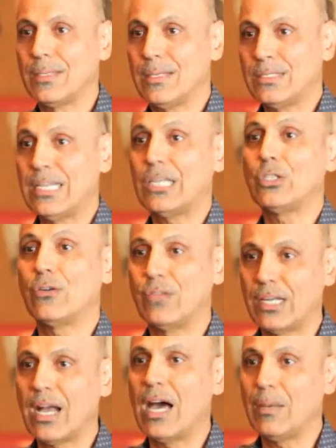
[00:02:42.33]
sector of the
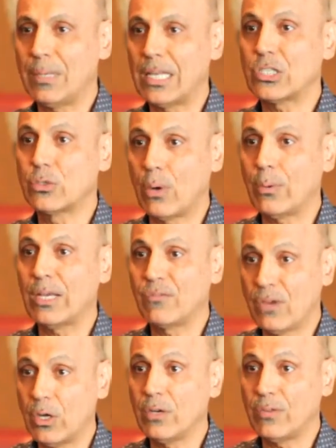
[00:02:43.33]
economy that's growing
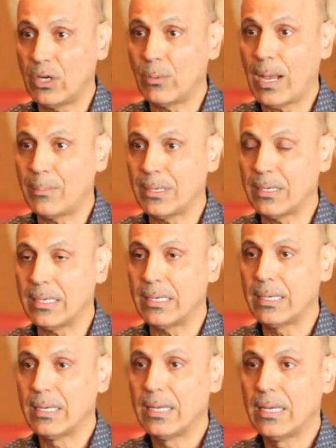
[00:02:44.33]
very, very rapidly.
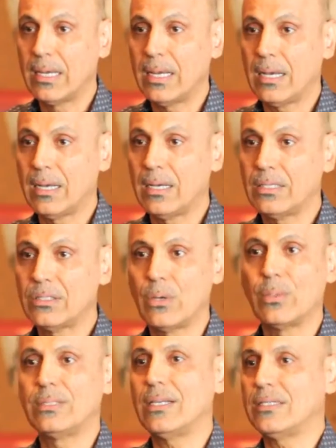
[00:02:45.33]

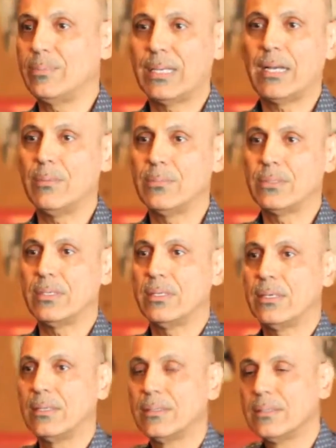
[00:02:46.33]
So it just becomes
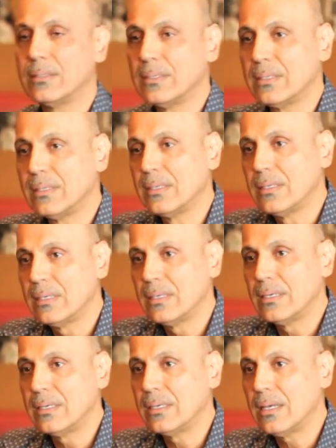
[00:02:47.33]
a
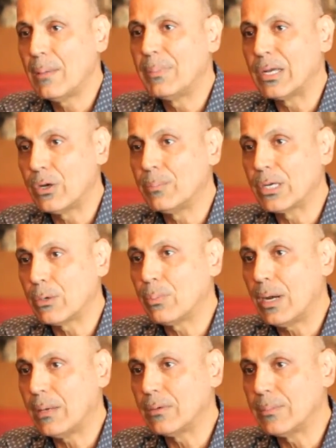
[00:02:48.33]
bigger and bigger
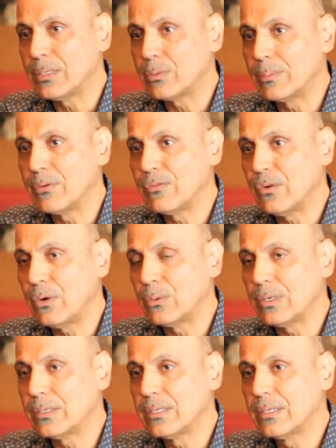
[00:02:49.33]
problem as we move
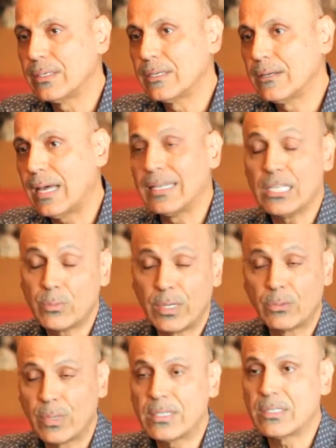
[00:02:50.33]
forward, unless we
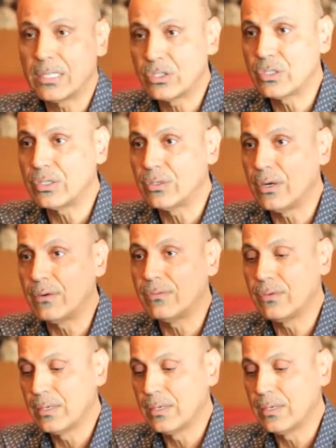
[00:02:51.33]
address the issue of